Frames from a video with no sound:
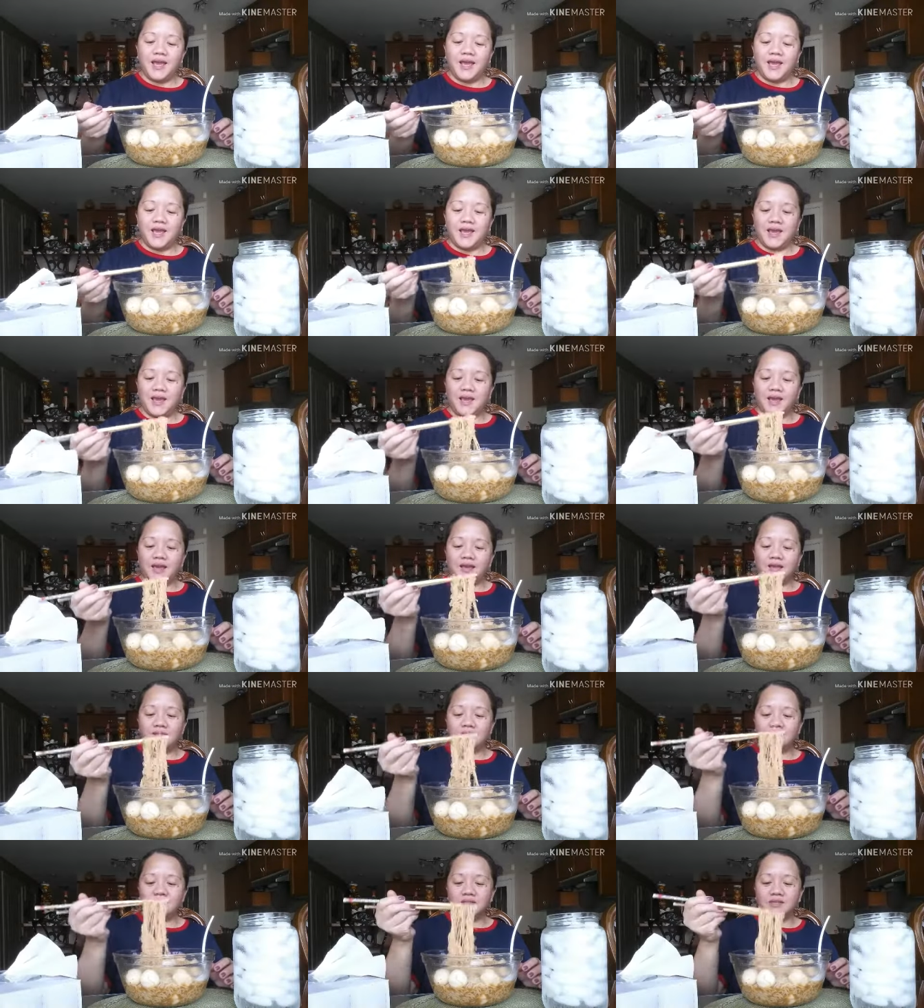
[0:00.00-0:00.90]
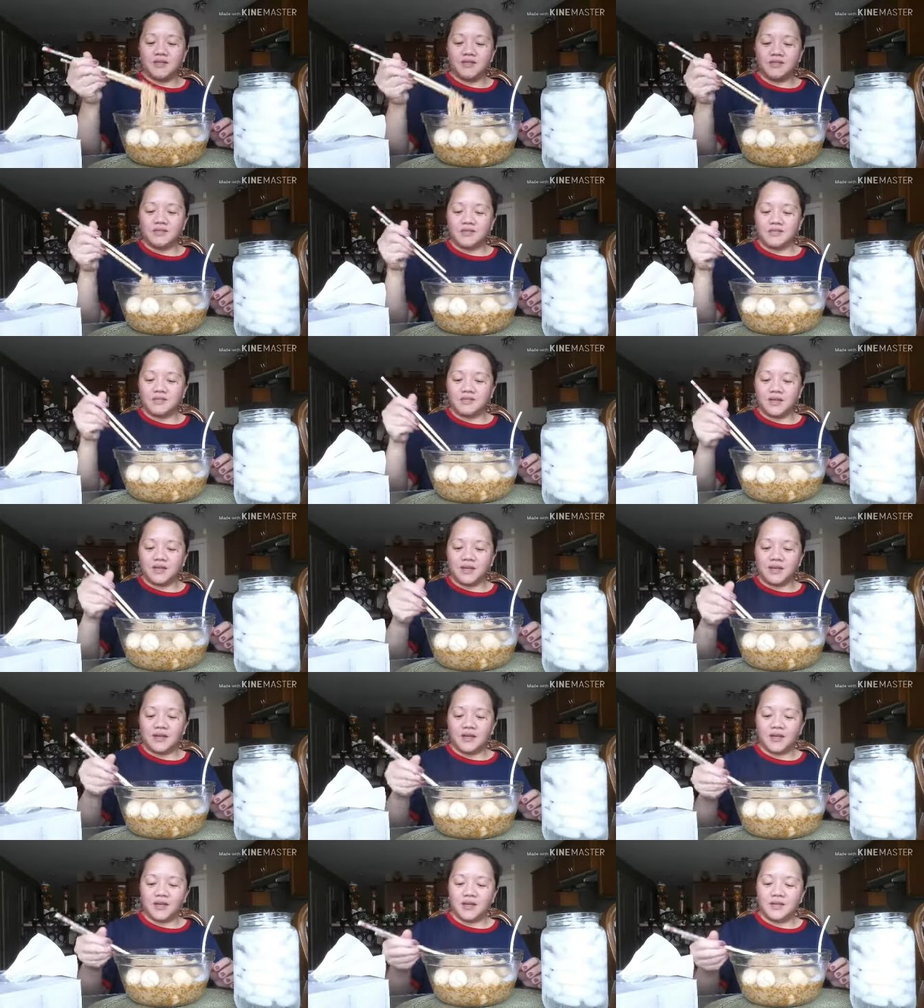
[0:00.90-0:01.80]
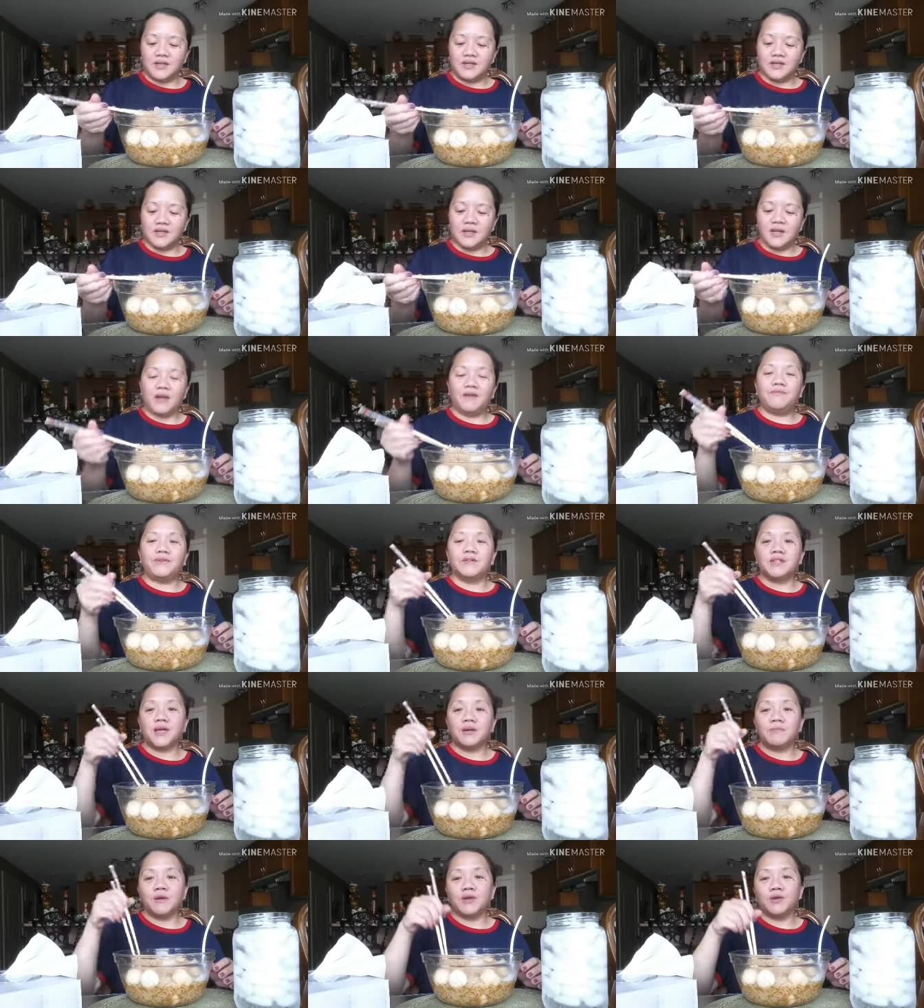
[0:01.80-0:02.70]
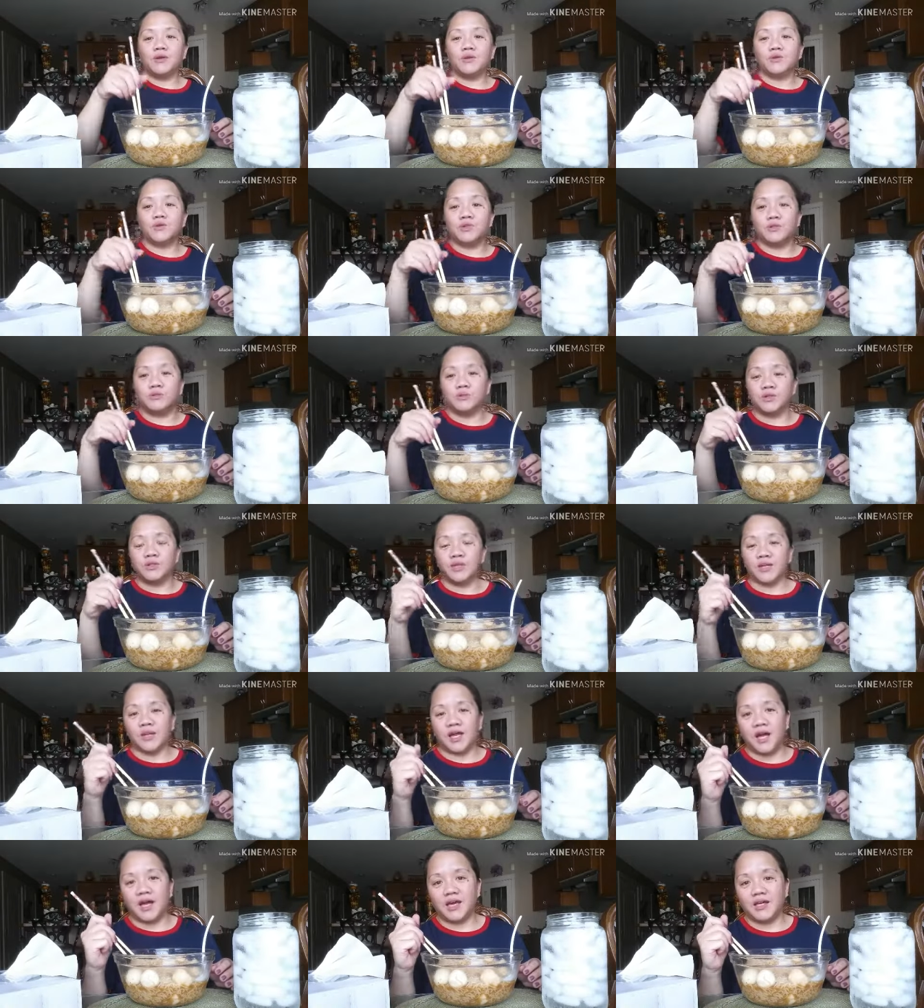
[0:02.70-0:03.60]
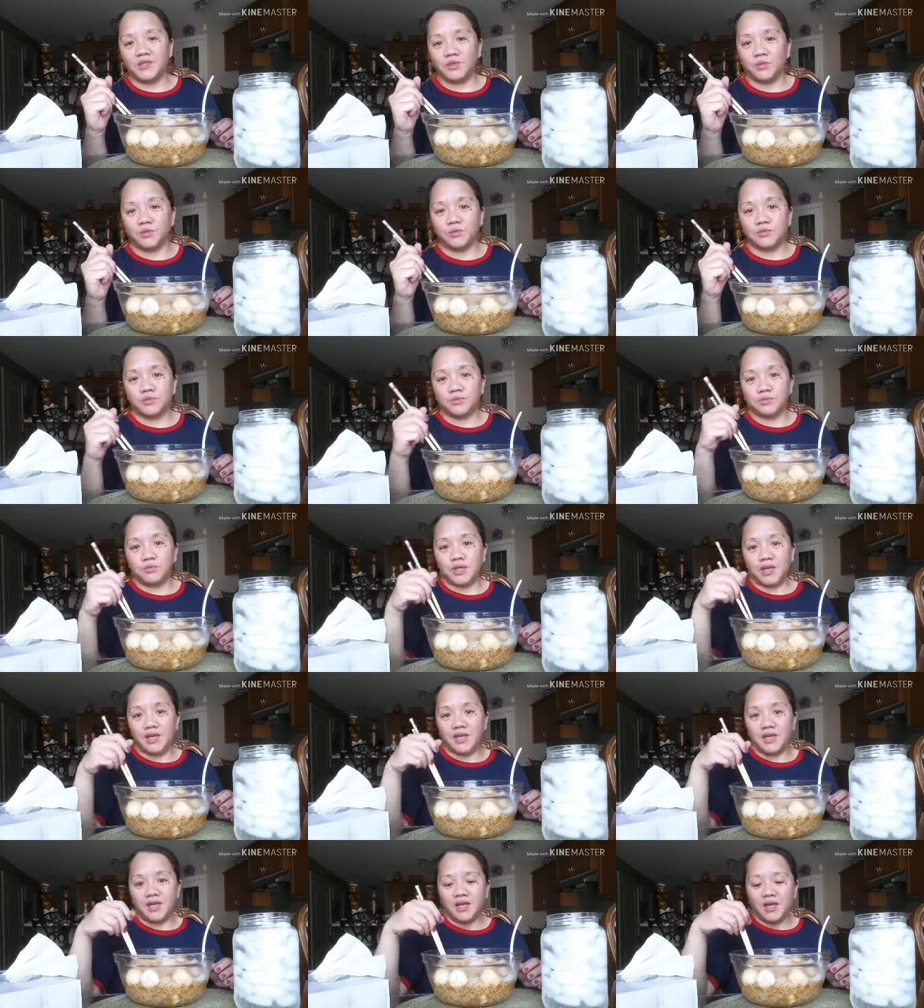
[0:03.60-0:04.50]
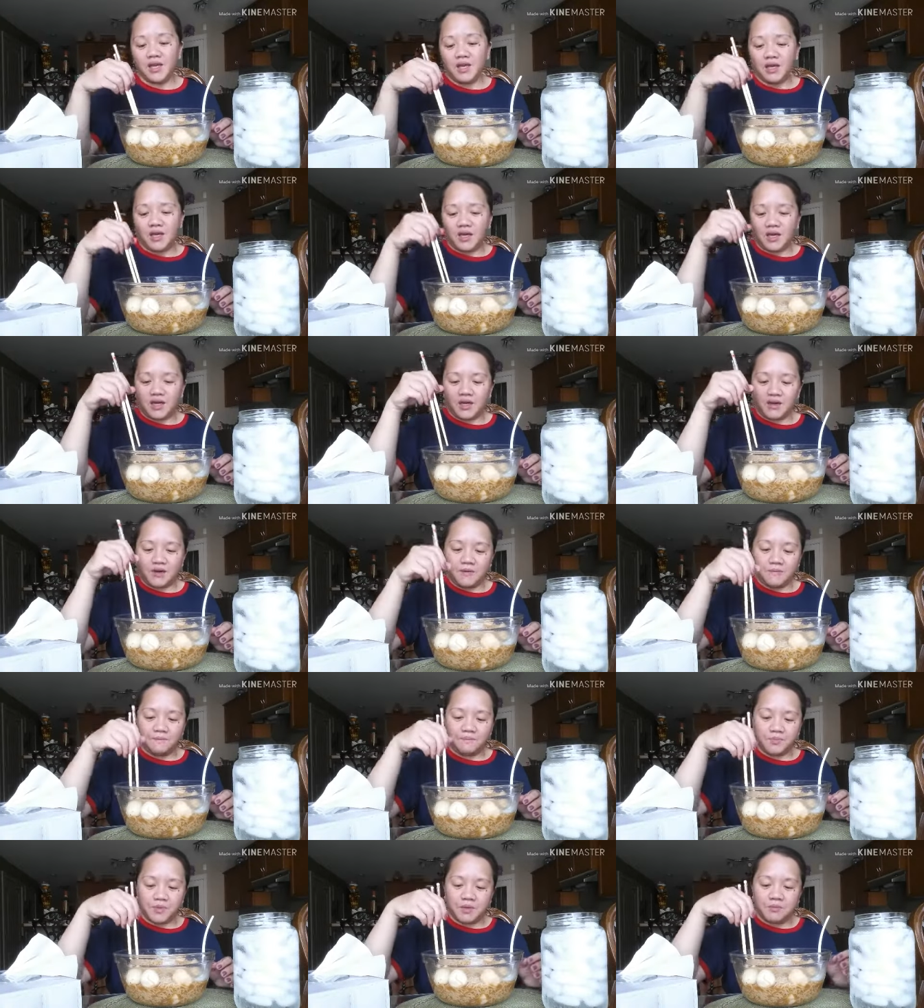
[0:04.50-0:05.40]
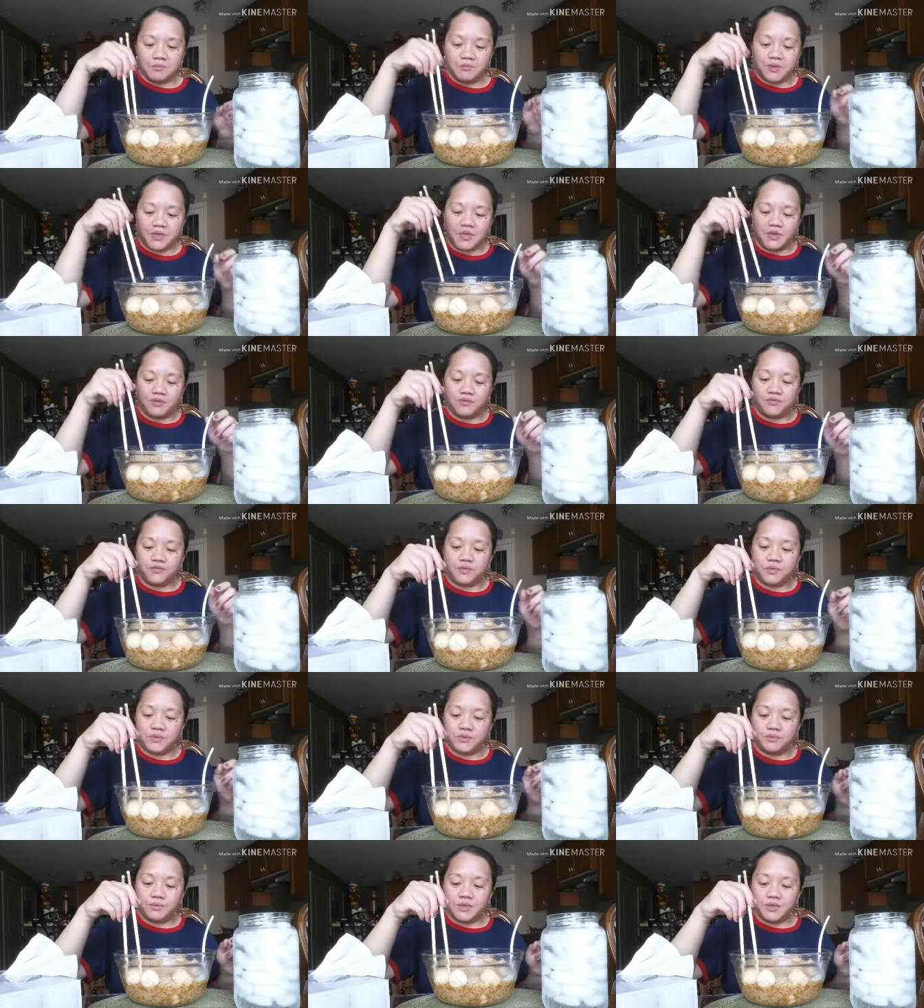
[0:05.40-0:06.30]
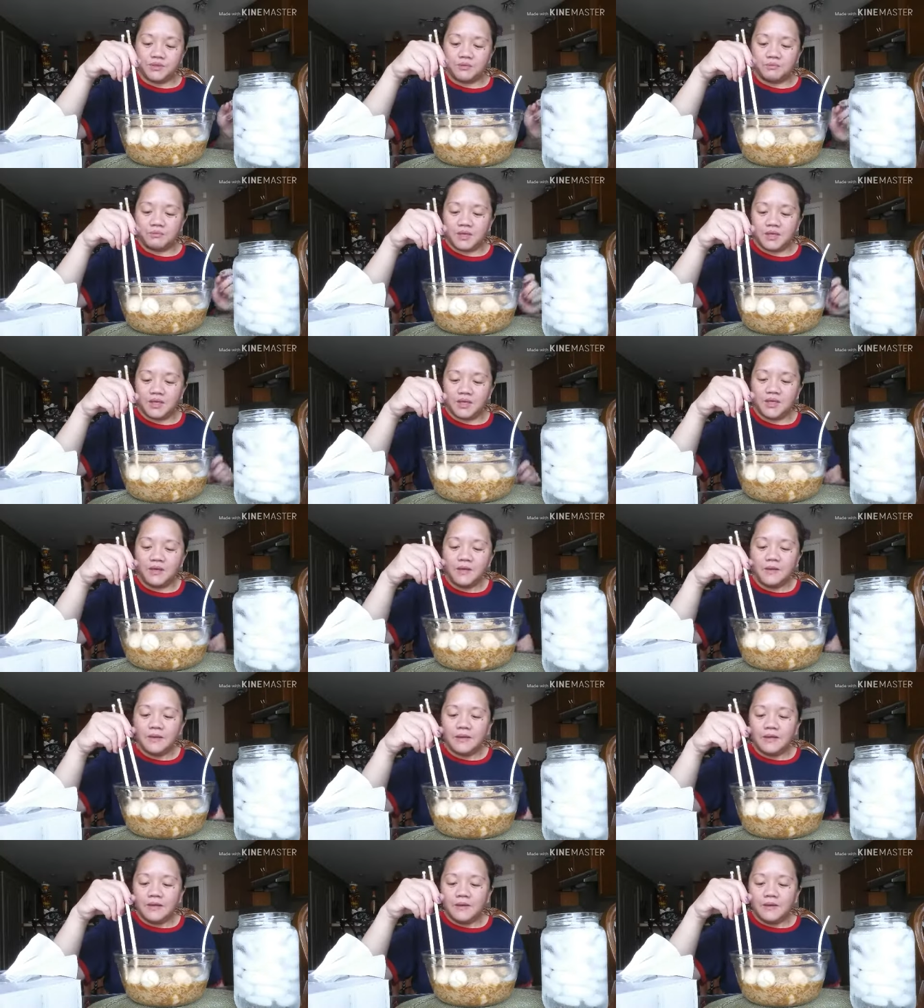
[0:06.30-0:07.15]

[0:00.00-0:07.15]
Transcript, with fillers: And since uh, every time I go to work, I don't really um, bring food with me